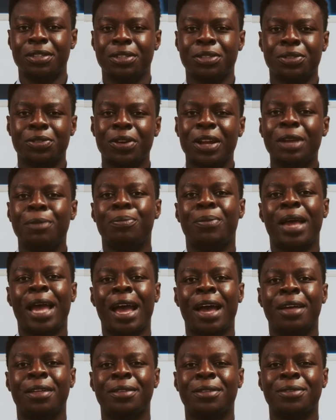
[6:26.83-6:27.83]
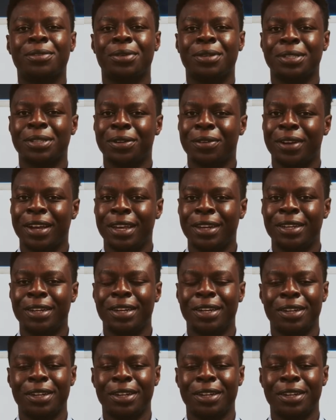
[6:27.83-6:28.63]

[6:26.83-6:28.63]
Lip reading: a straight path towards creating an